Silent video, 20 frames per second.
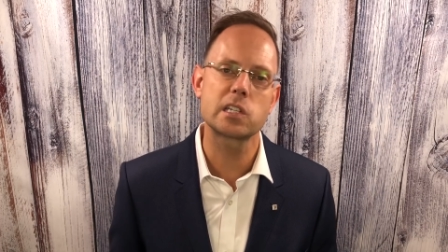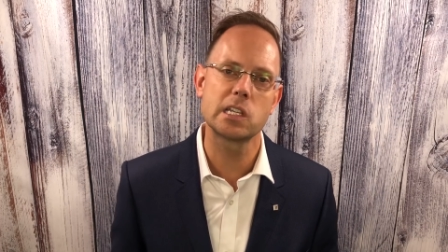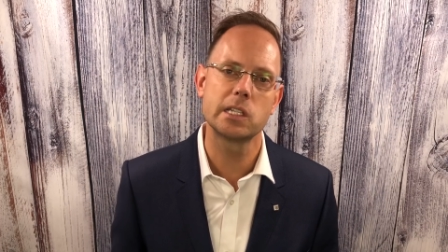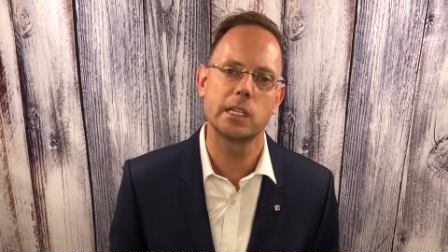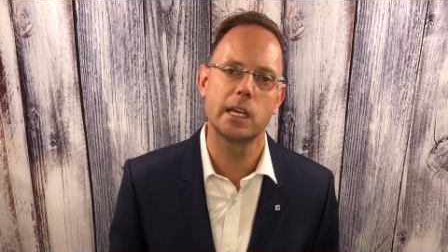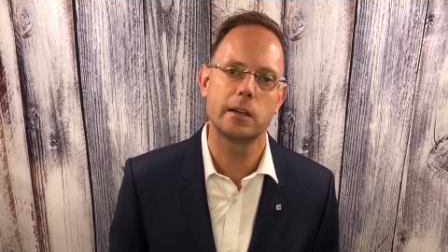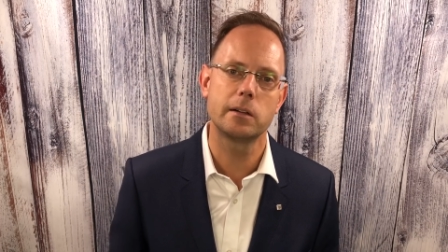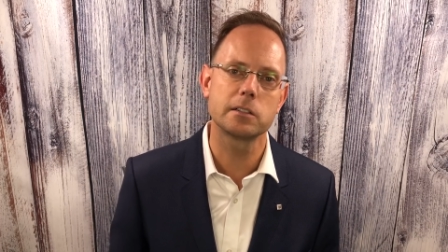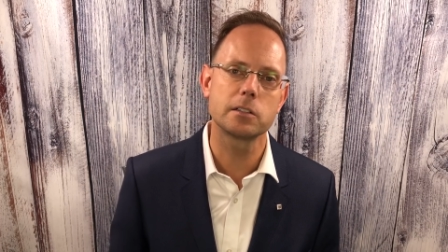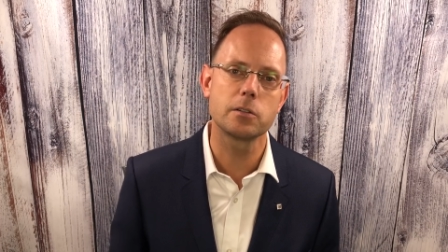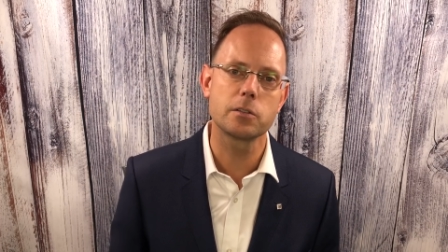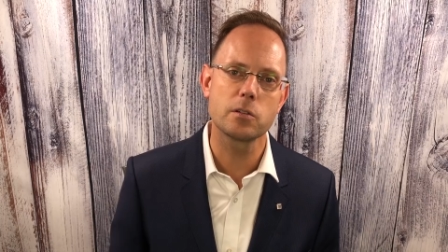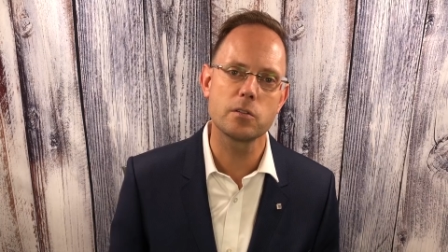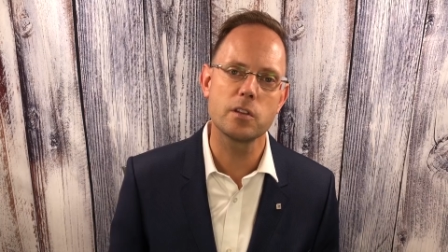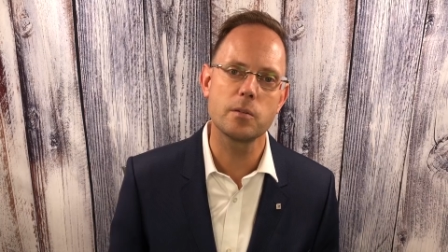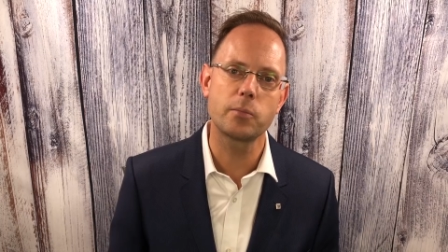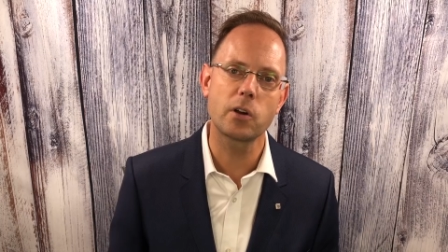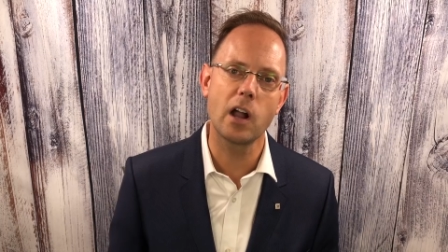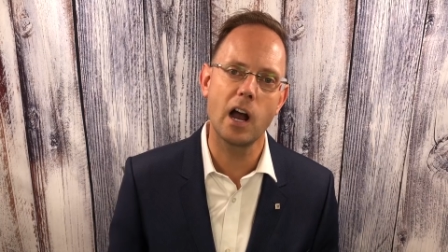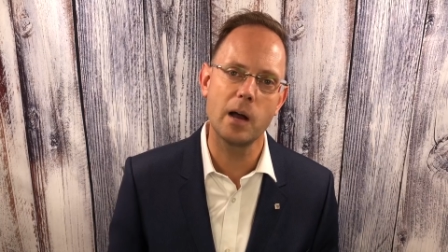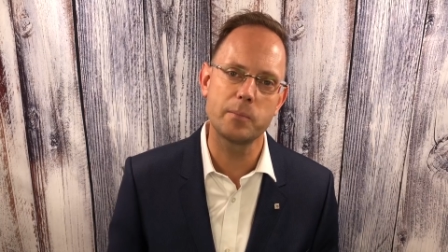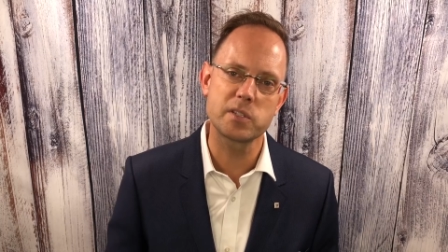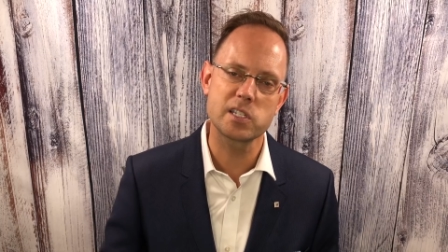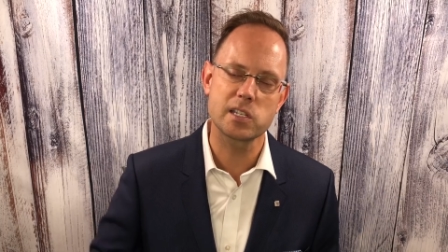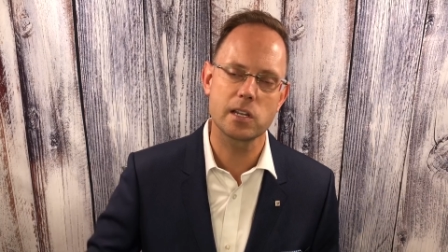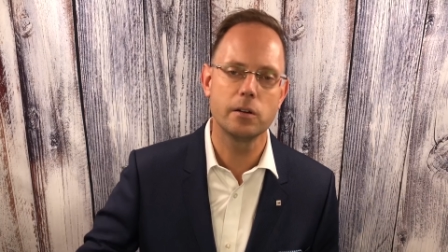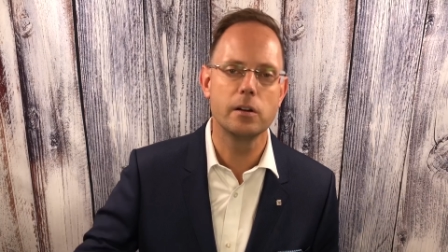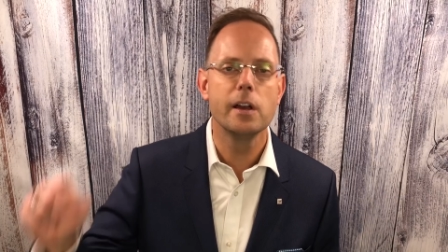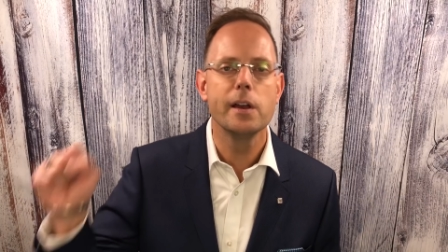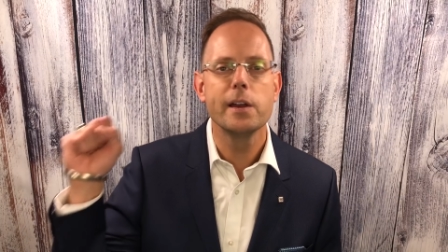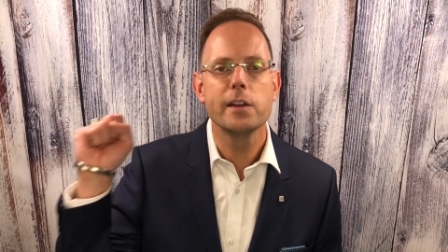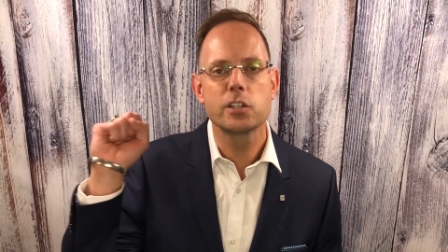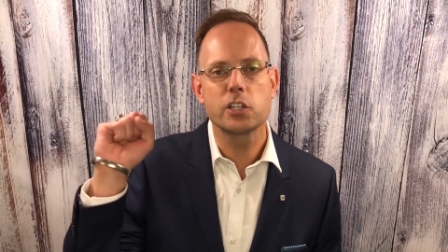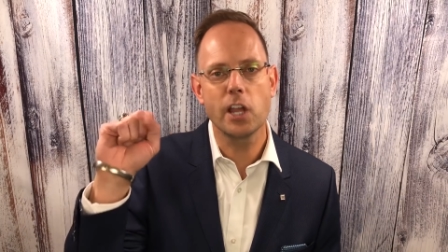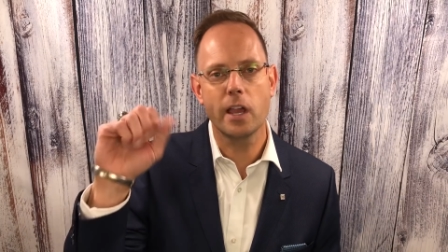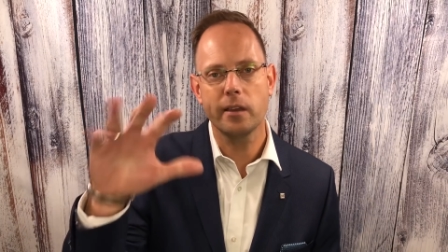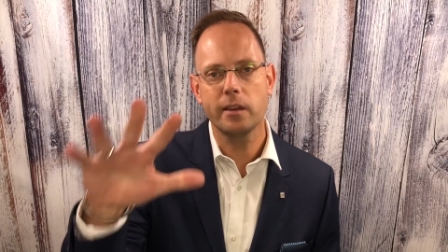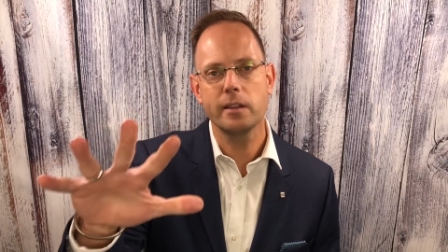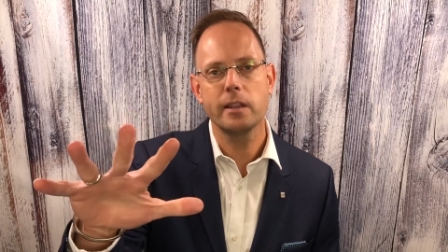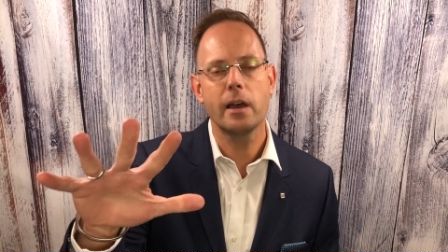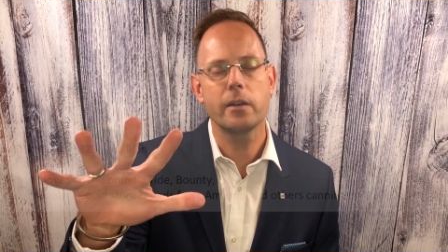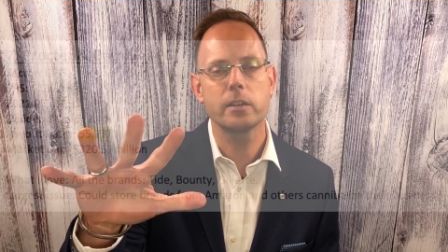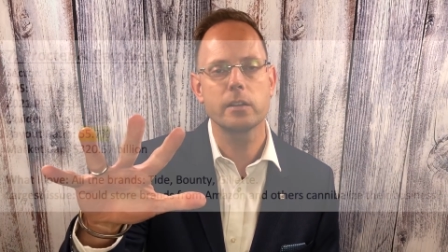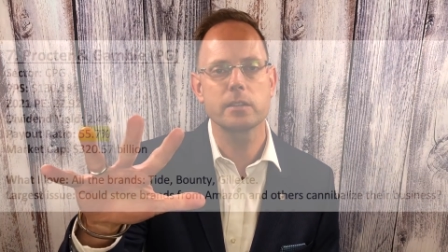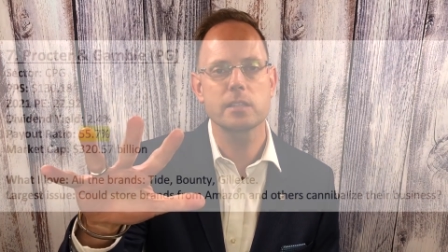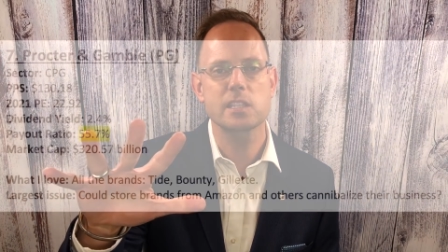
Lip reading: and then I'll go through the props. So check it out on the